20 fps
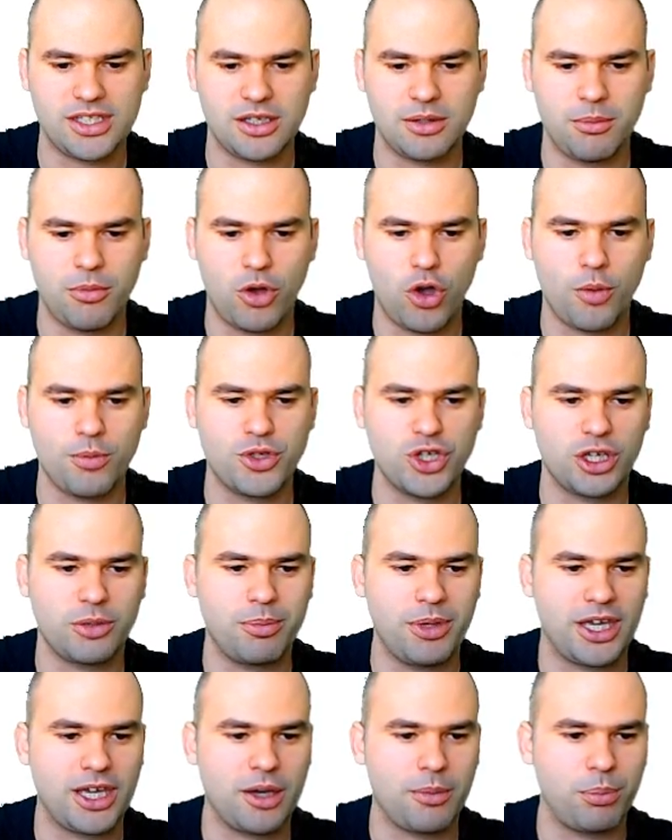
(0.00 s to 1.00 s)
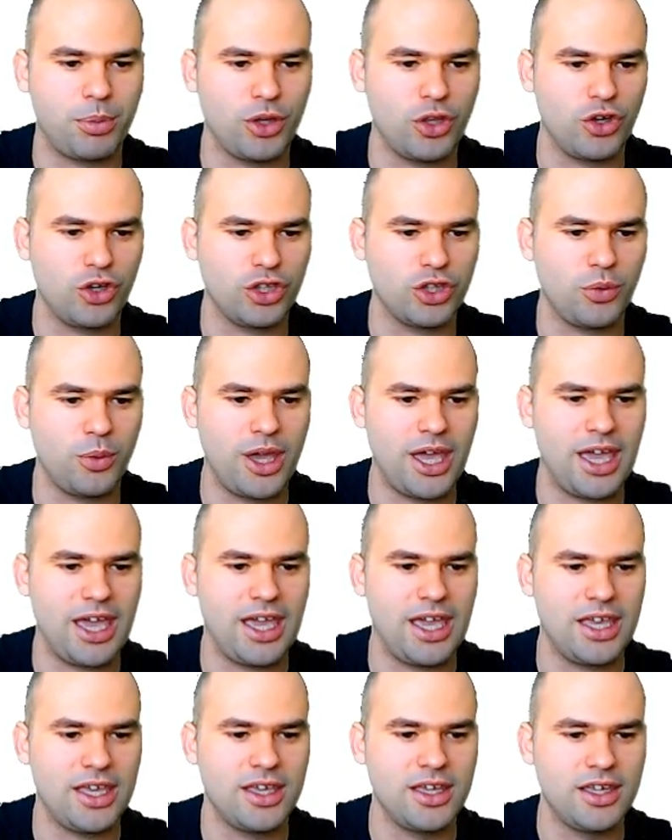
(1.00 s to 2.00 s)
following with some object
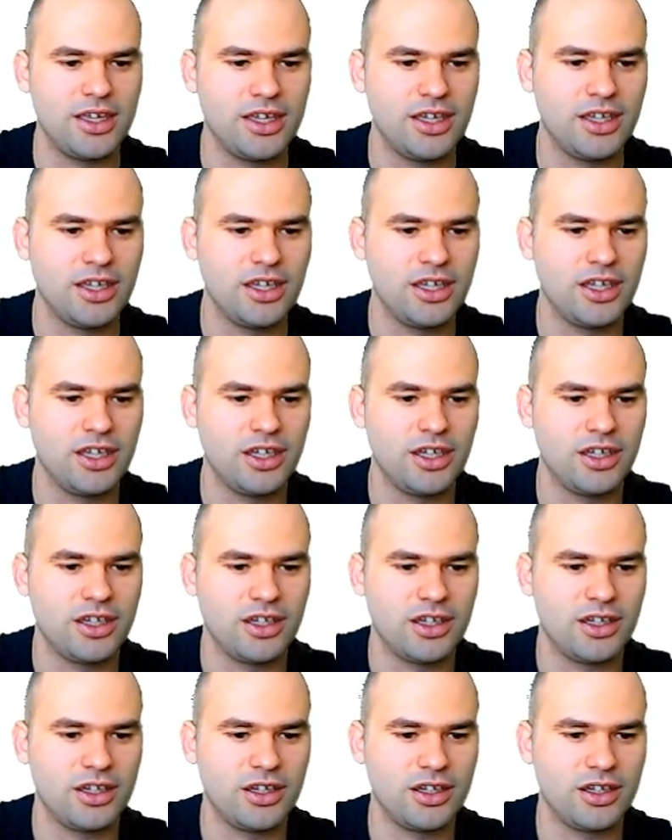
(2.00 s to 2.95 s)
pickup along the way.